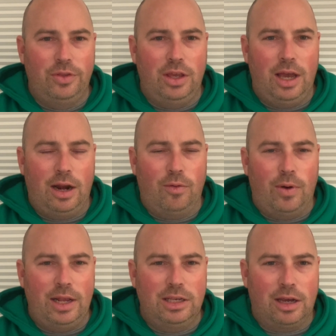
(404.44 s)
You got a
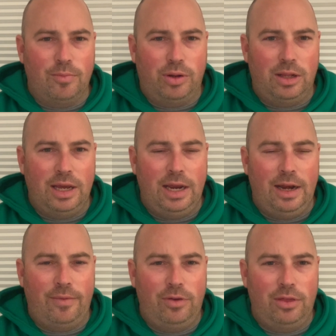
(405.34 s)
right to complain
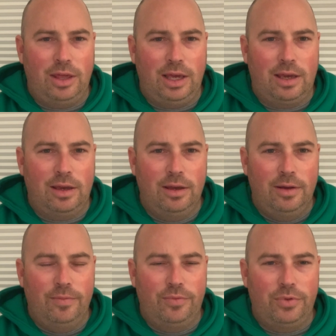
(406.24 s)
if you think,
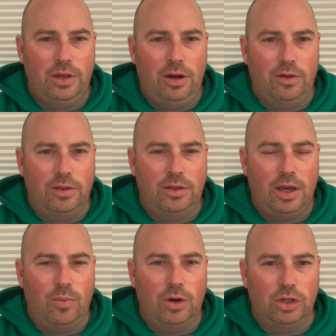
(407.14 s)
that
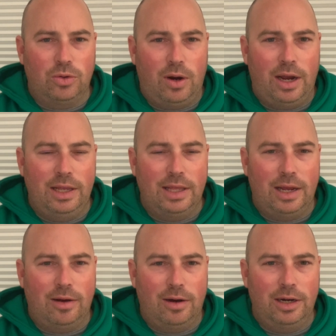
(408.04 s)
they weren't trying
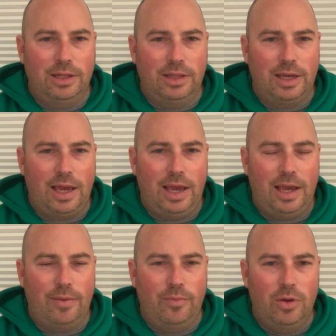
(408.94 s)
that hard in the
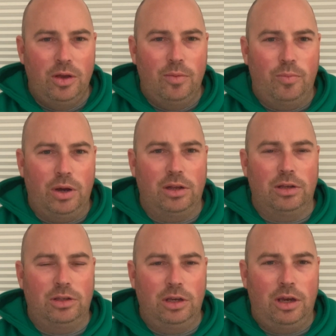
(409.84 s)
game,
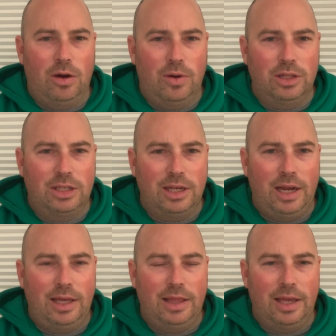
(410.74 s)
but to go and
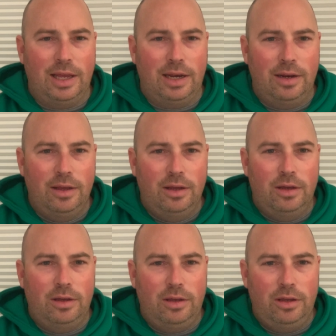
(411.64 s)
say that,
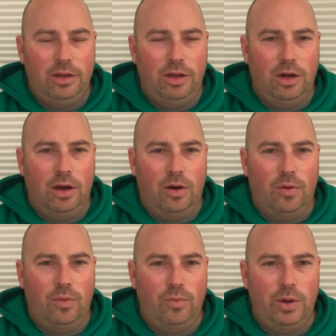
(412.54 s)

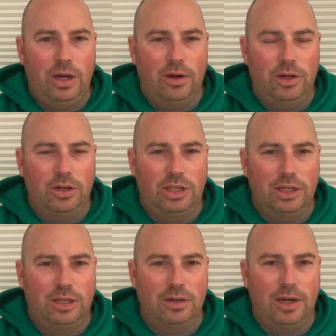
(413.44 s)
we know your
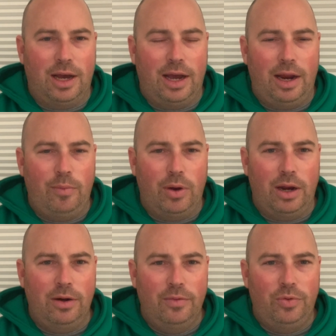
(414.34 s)
sister died,
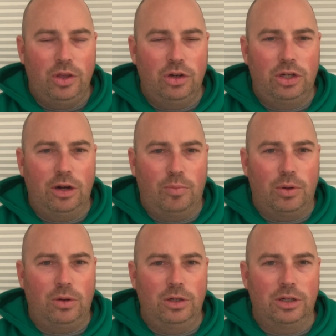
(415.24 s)
but you should have
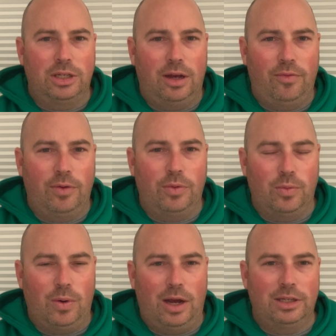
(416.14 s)
pulled yourself from the
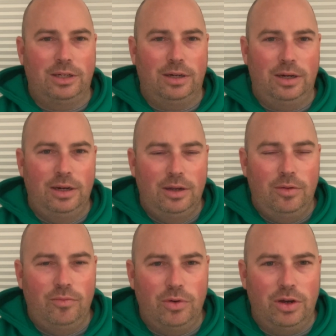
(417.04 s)
roster,
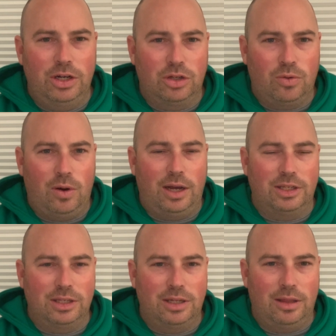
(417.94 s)
really just
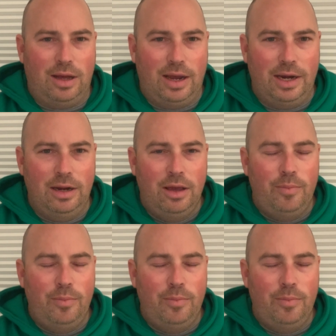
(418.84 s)
crosses the line.